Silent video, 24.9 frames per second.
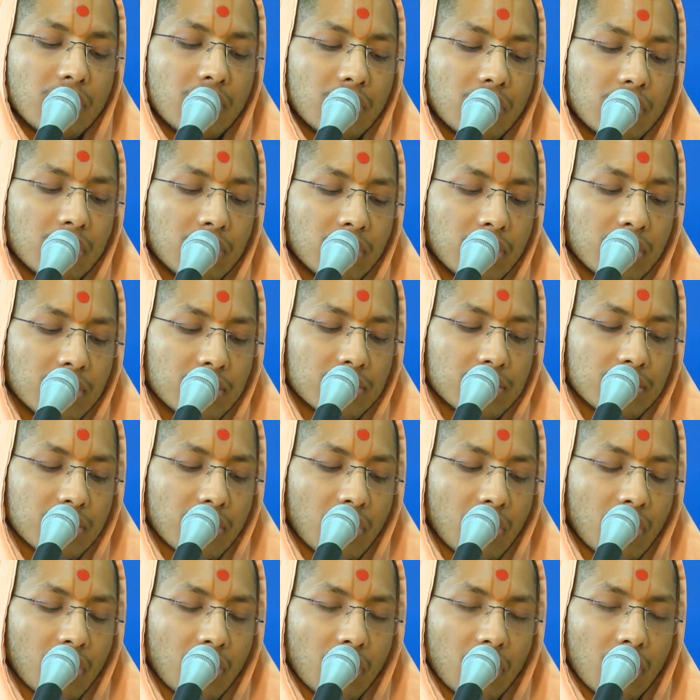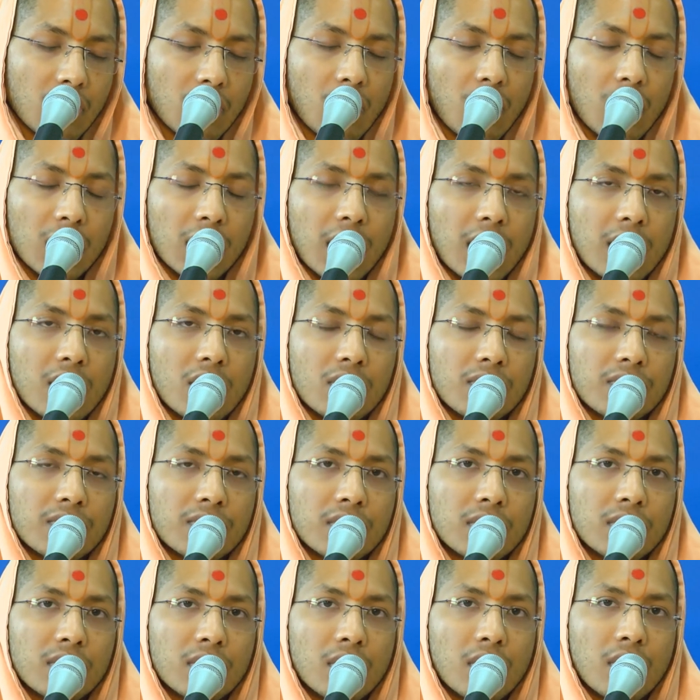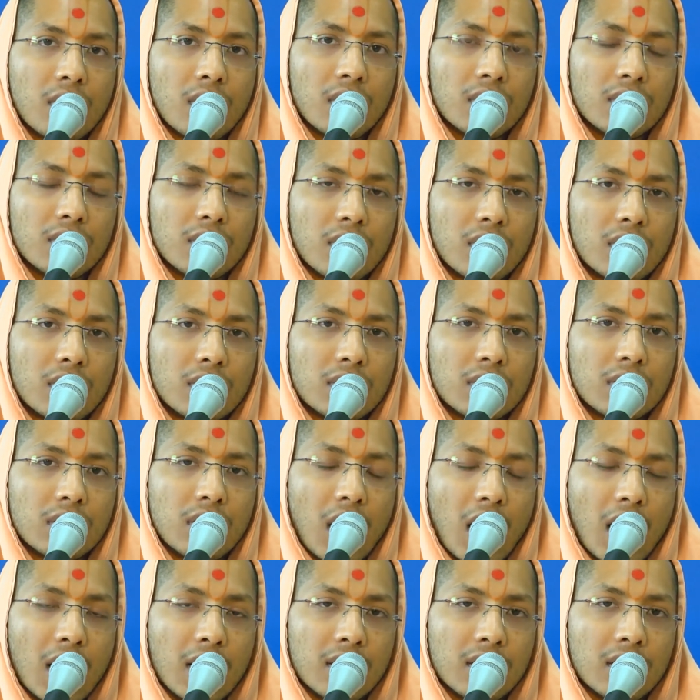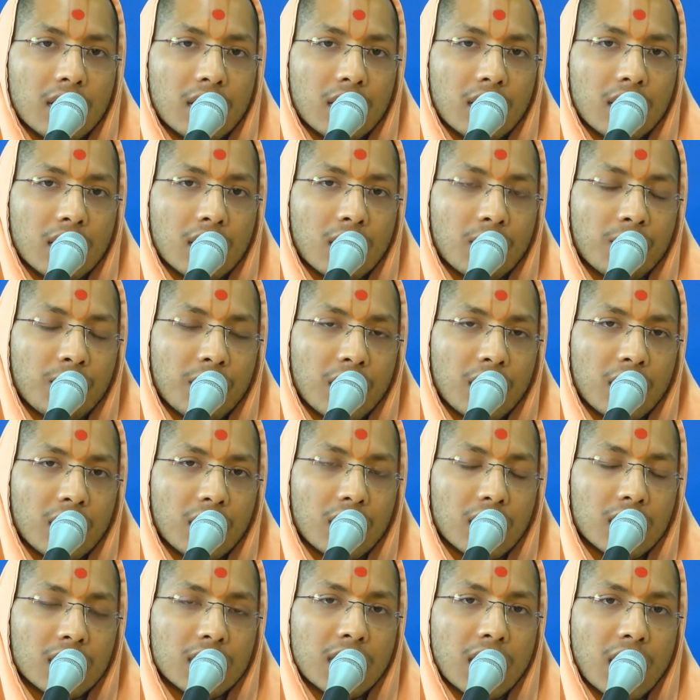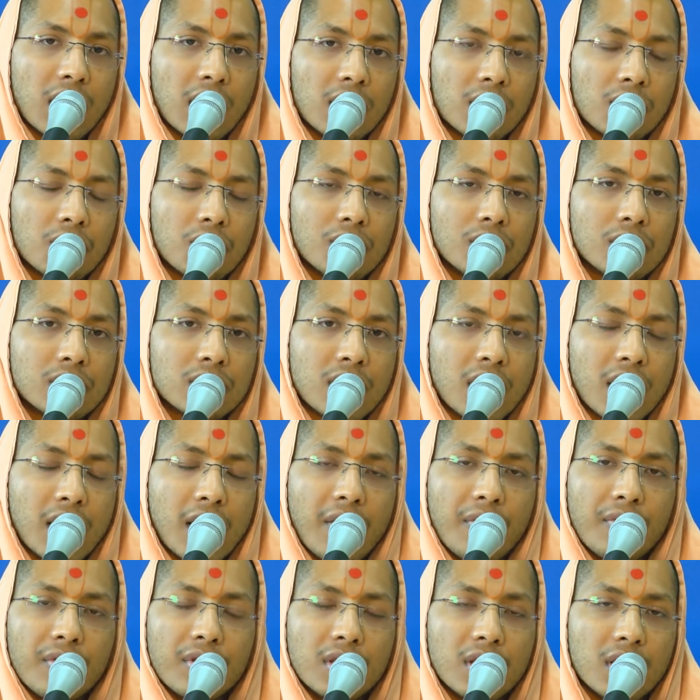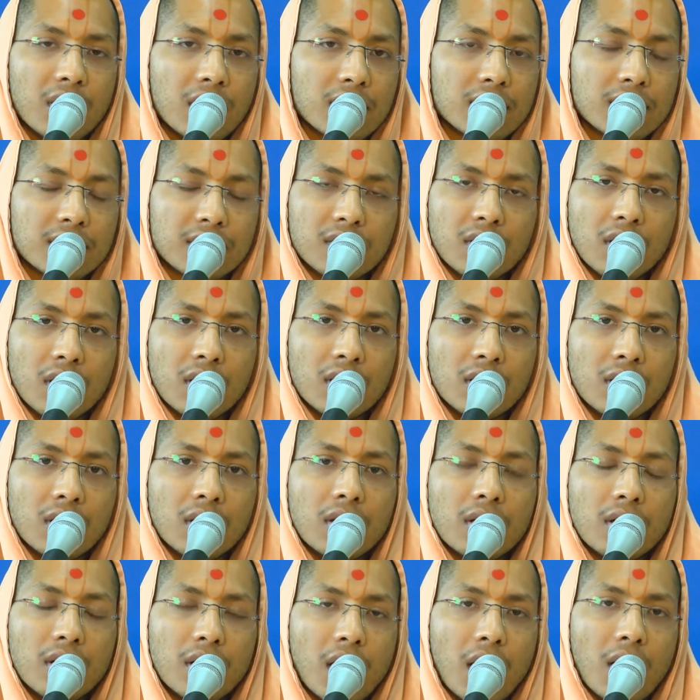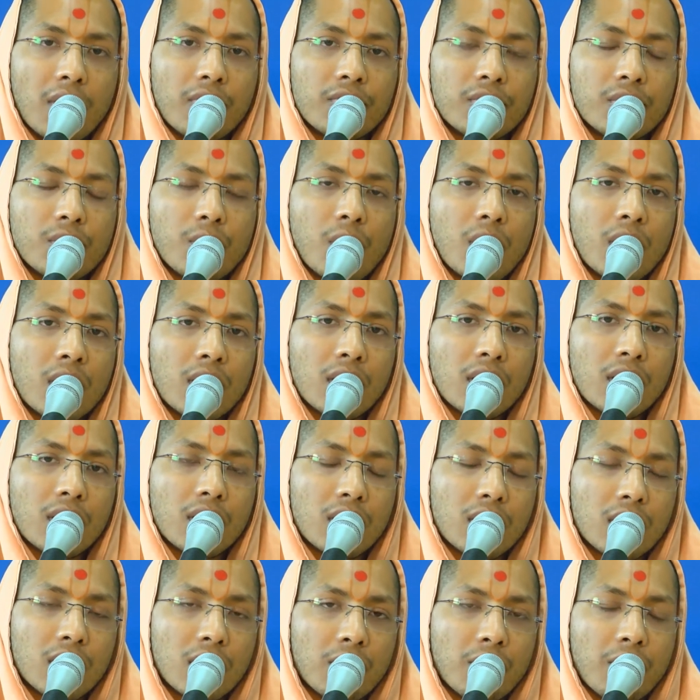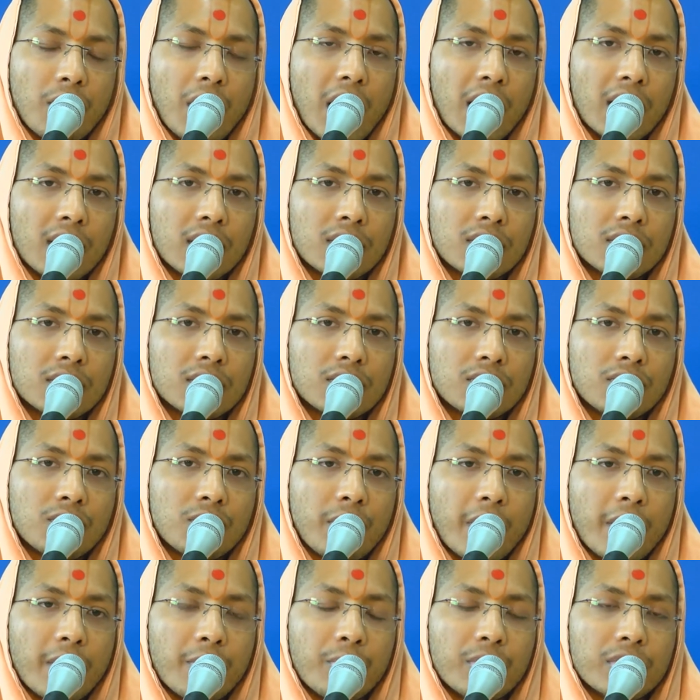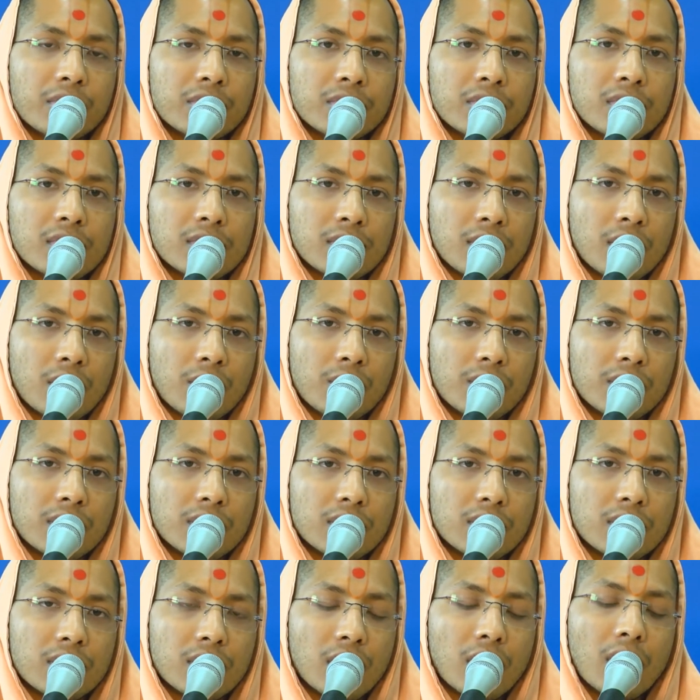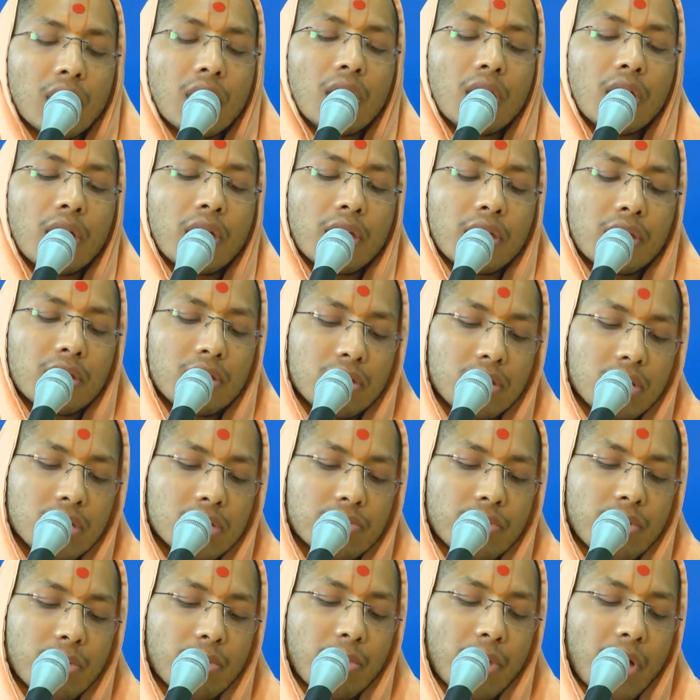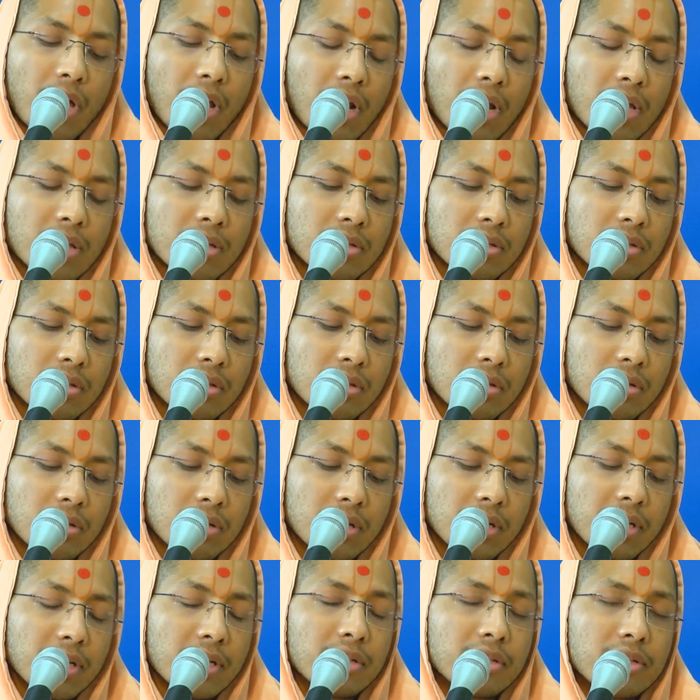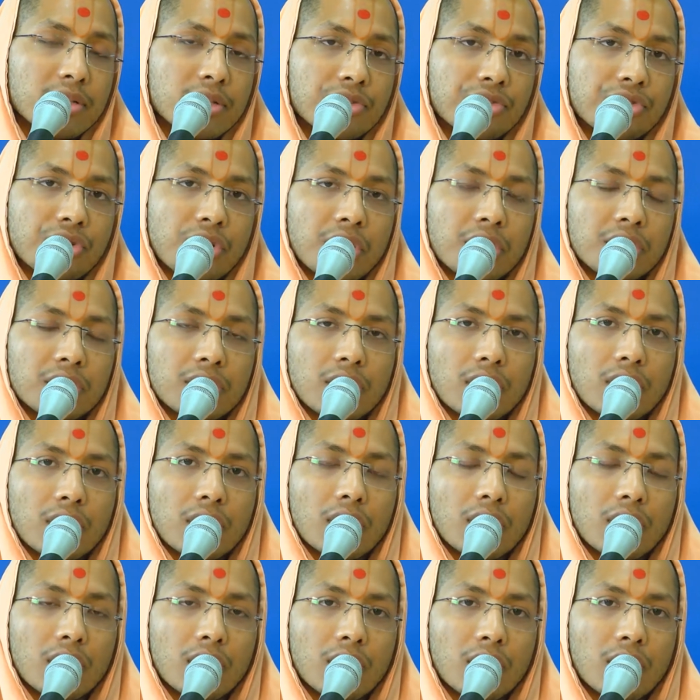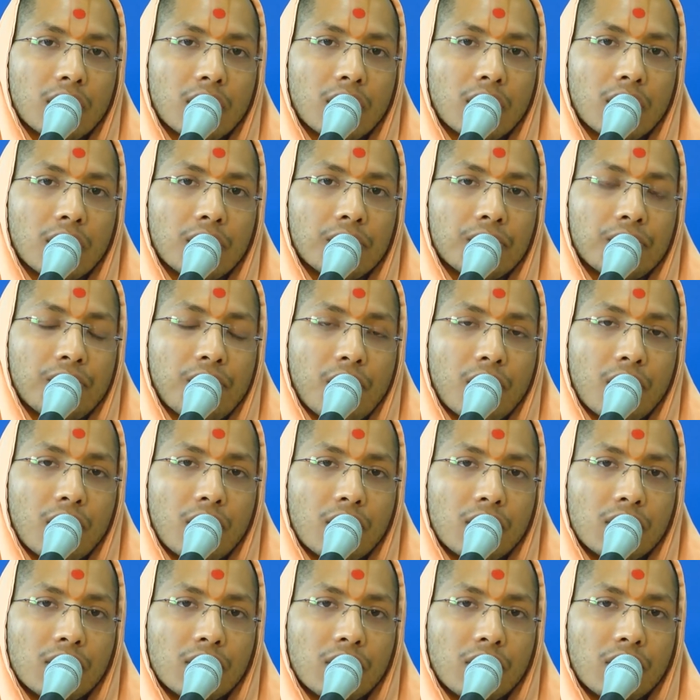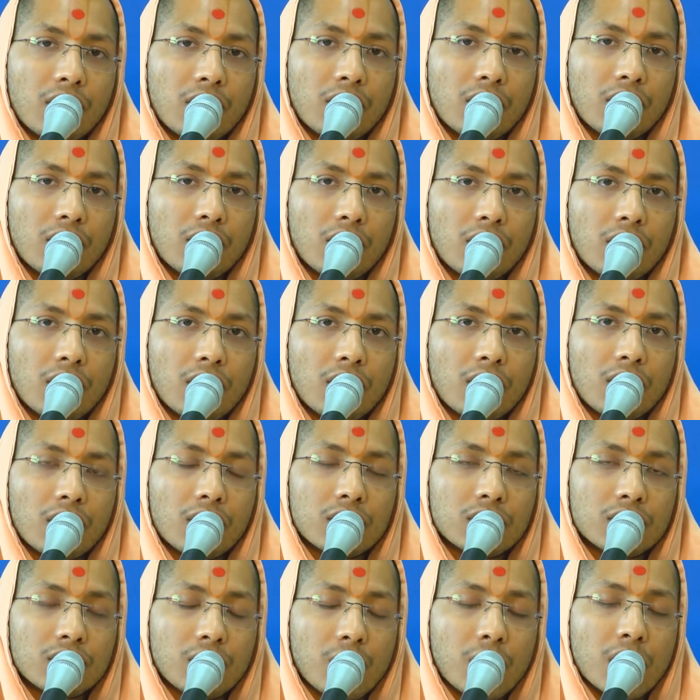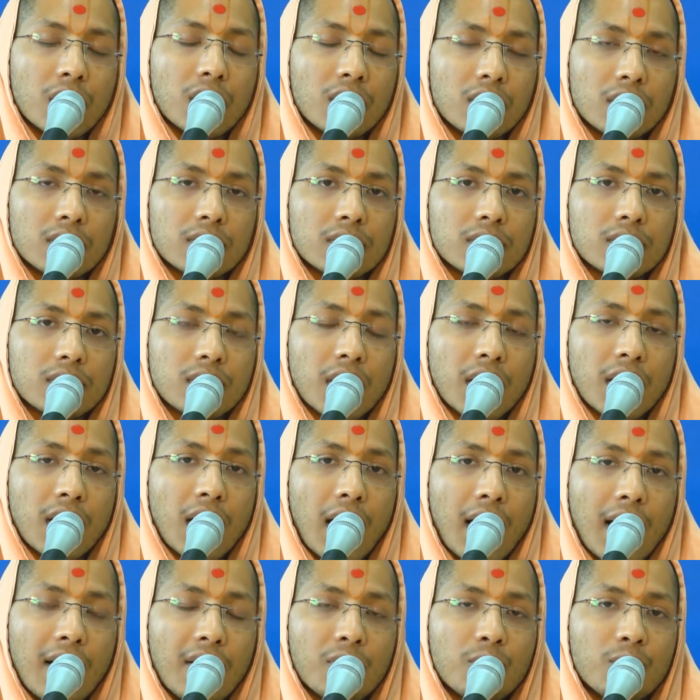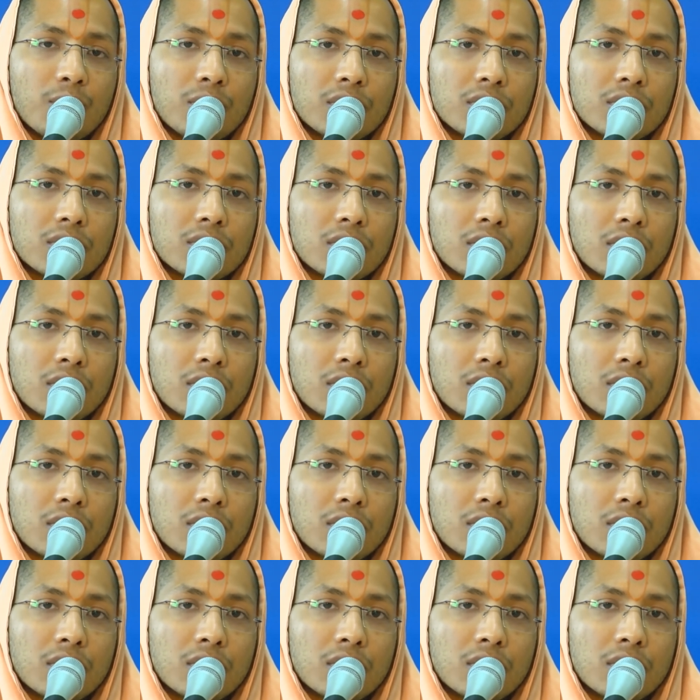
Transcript: these uh, all kind of your not coming Gadhada rules and everything is done. Now you are come back to my personal service. In this way, Maharaj did this Charitra for showing us that how much